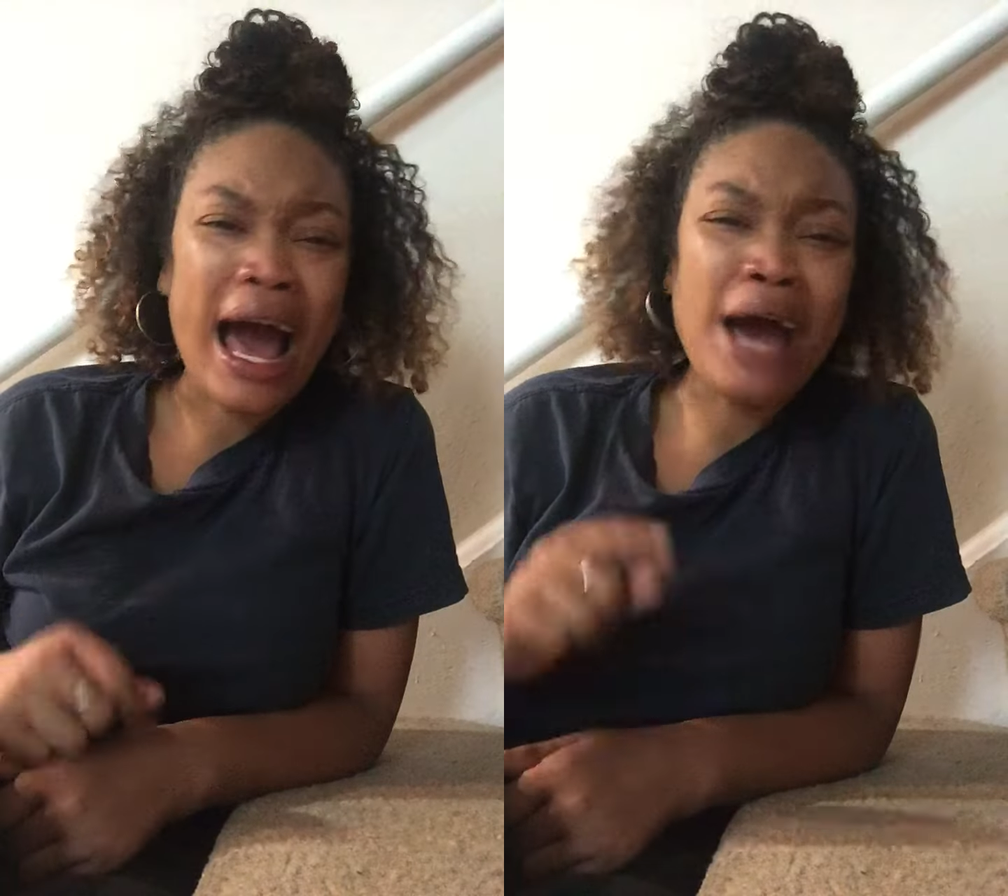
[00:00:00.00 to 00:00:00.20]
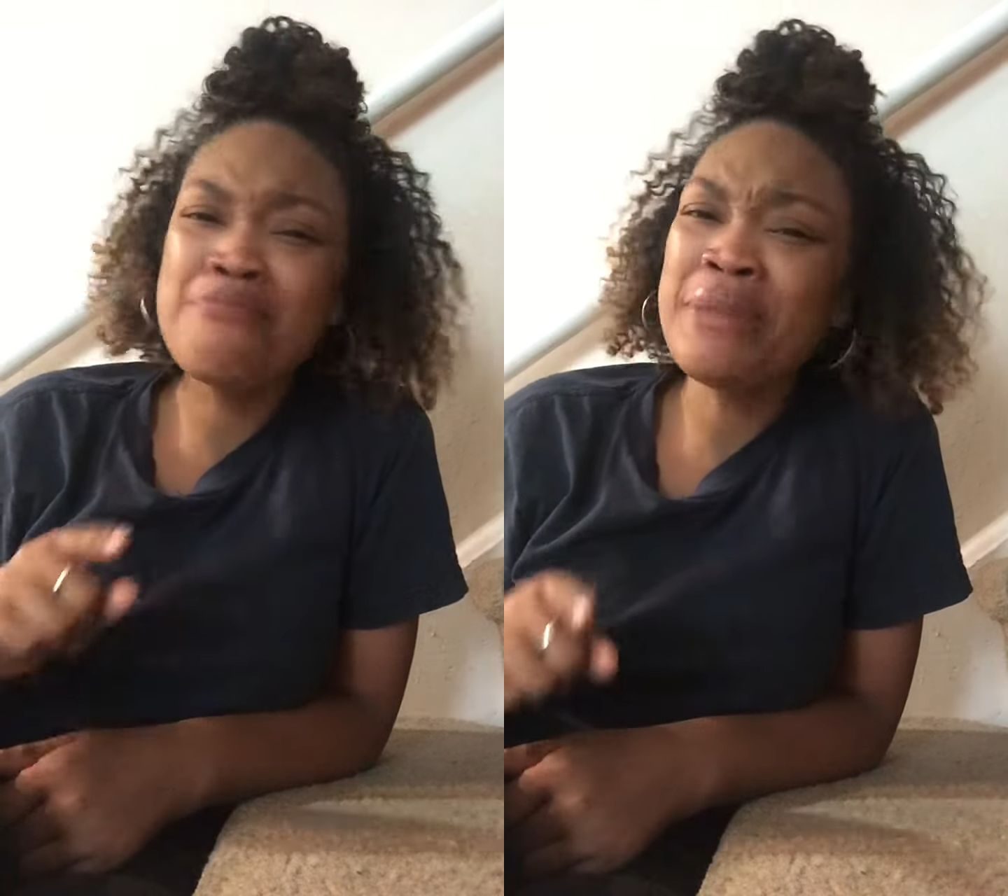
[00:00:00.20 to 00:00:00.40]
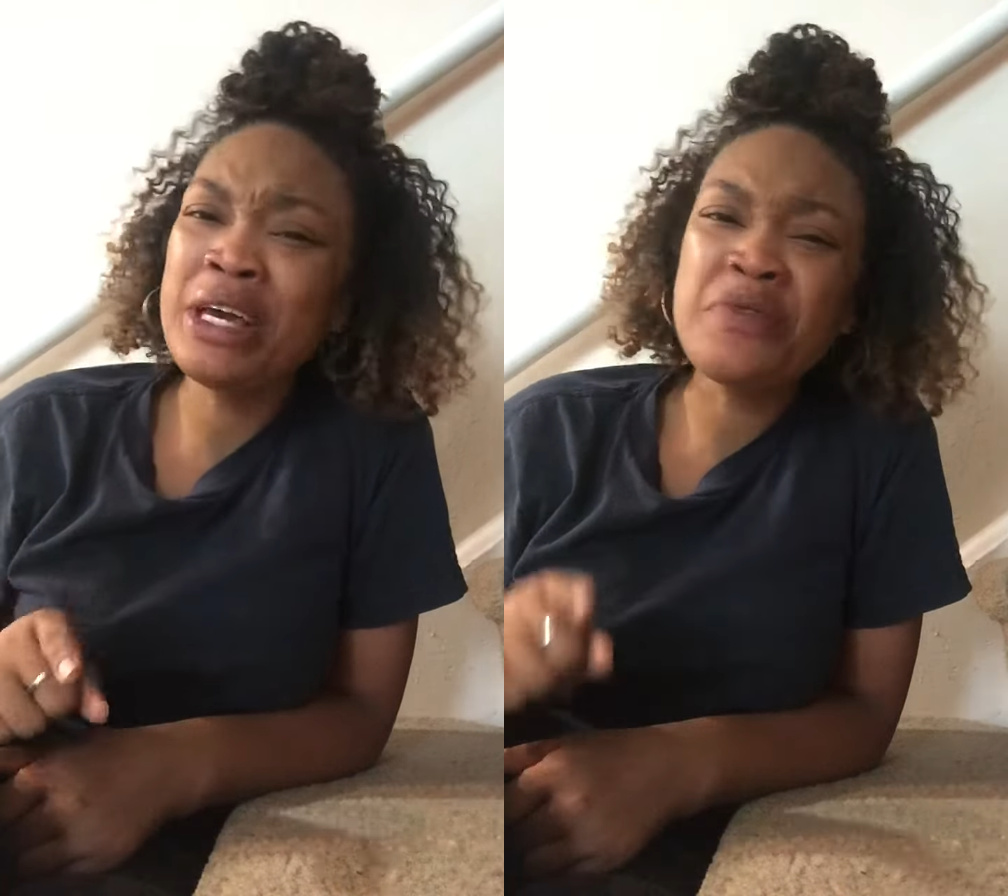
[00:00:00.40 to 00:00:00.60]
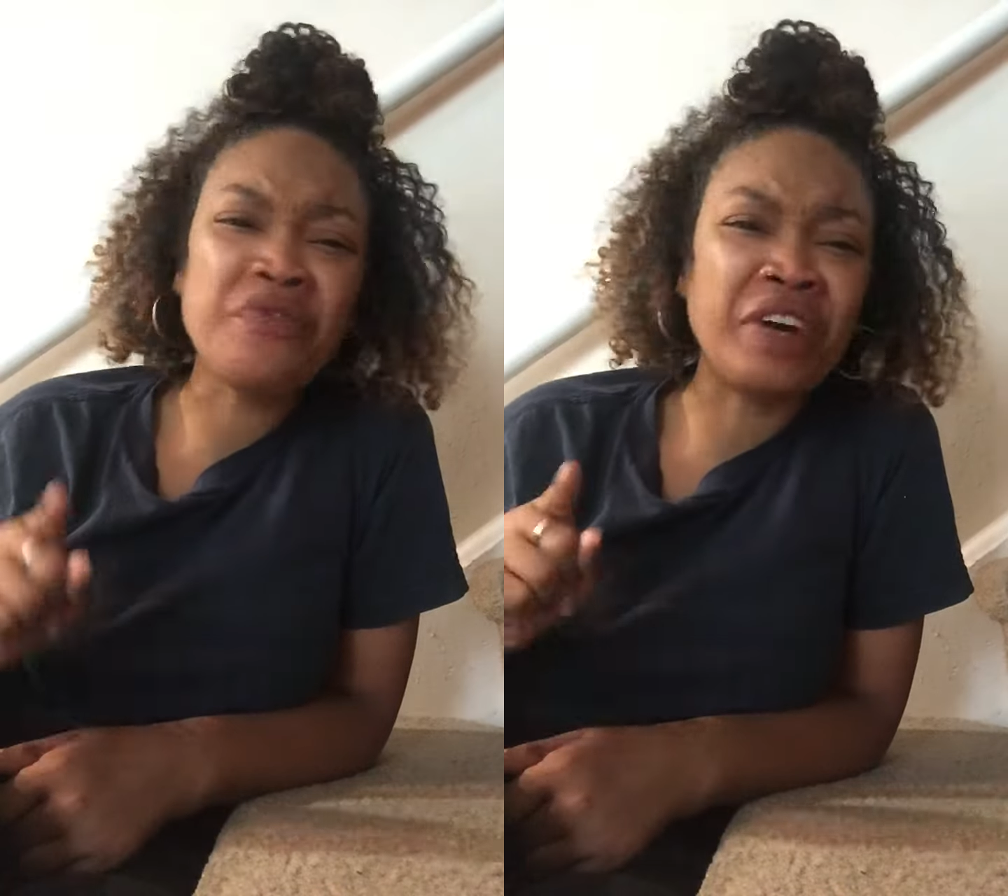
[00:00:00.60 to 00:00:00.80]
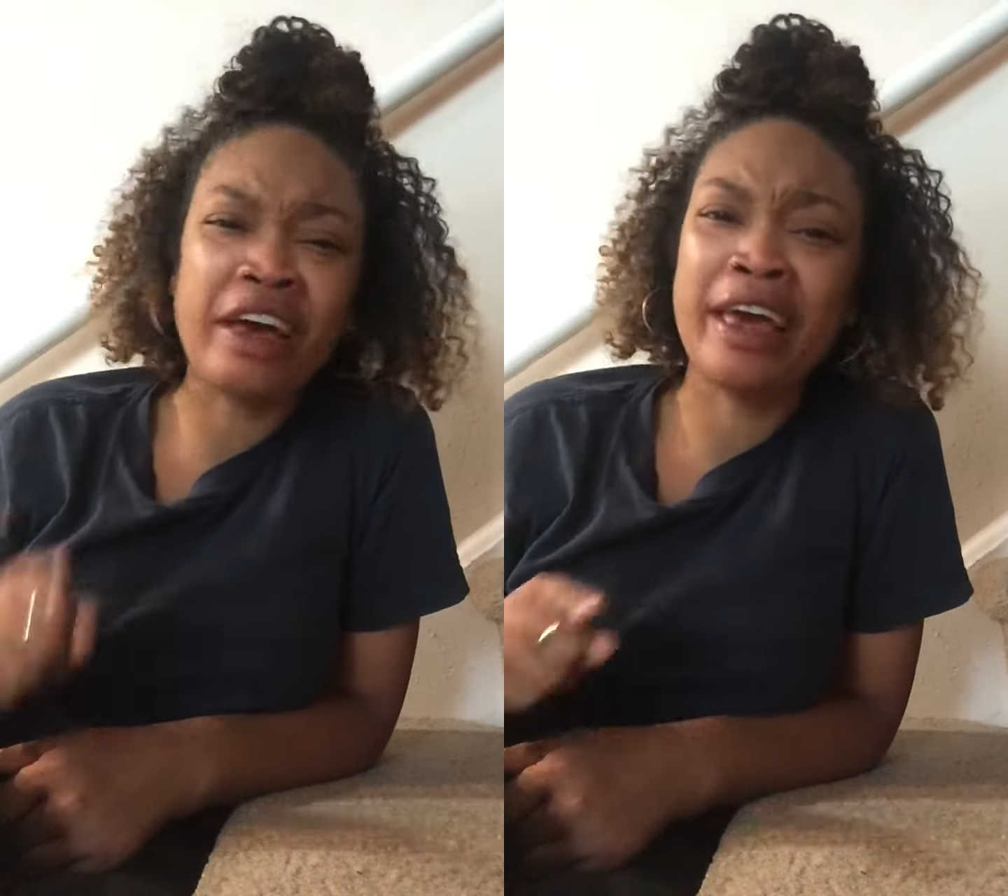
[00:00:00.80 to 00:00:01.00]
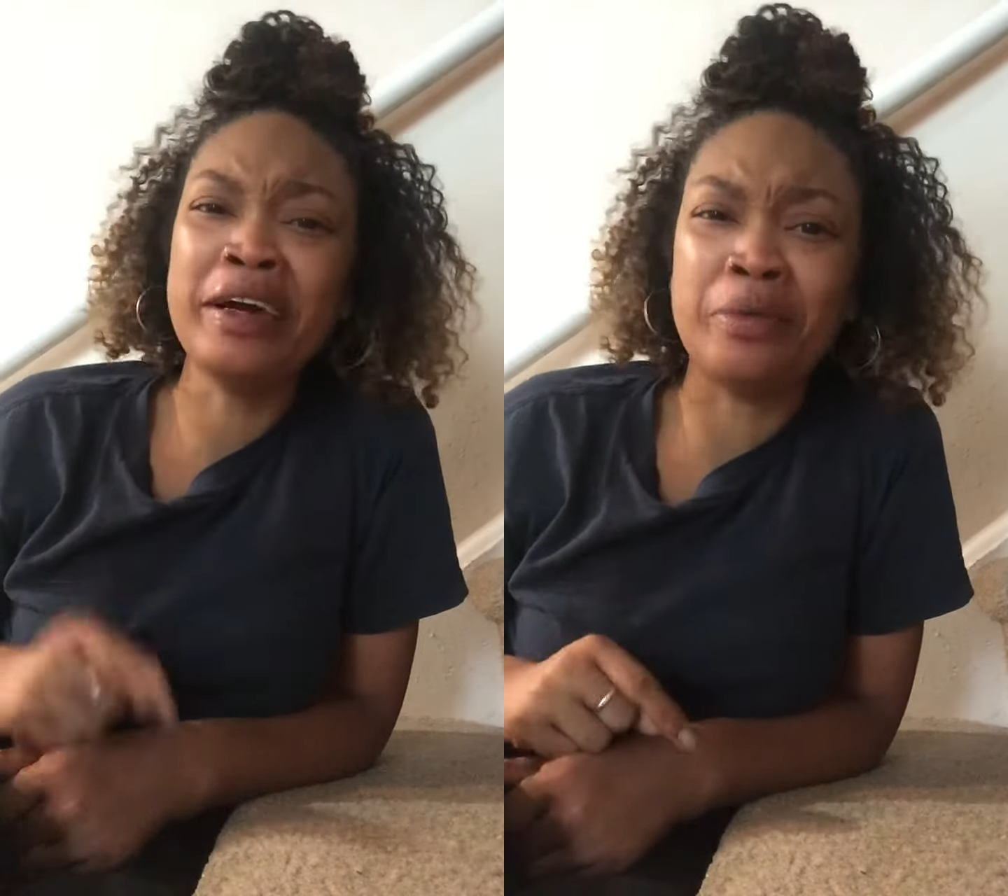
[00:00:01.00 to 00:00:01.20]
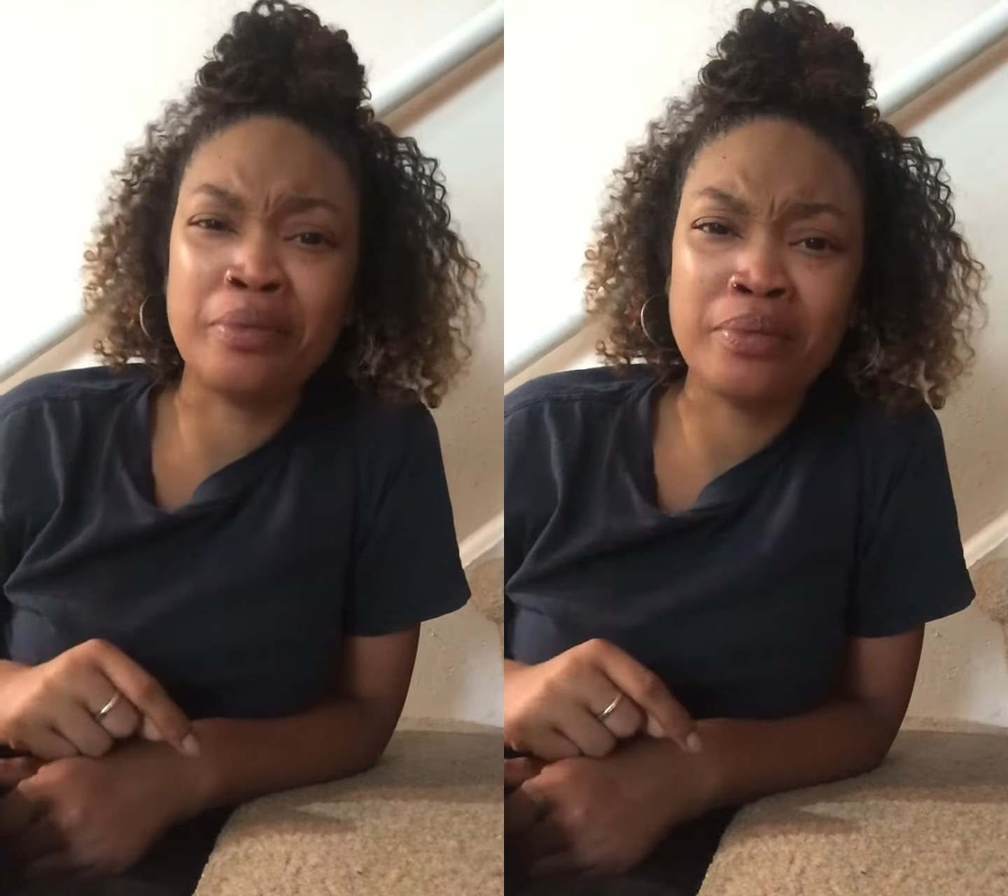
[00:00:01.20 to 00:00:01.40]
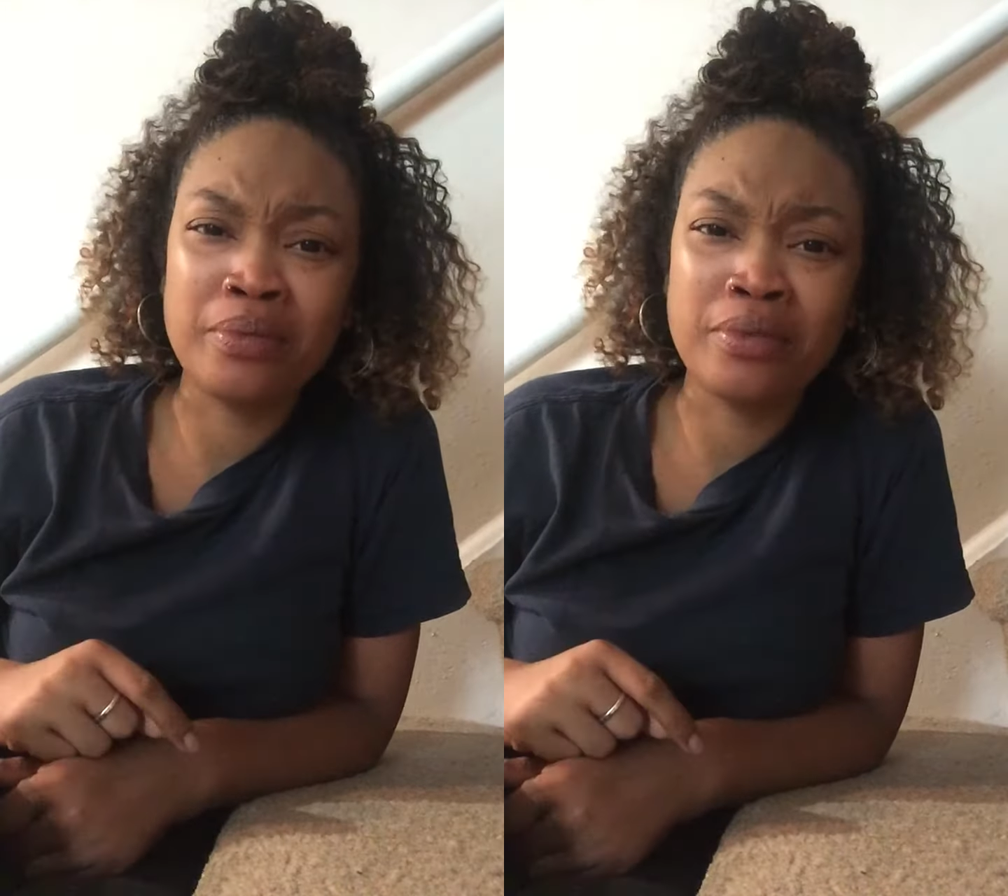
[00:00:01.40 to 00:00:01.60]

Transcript: I mean for him.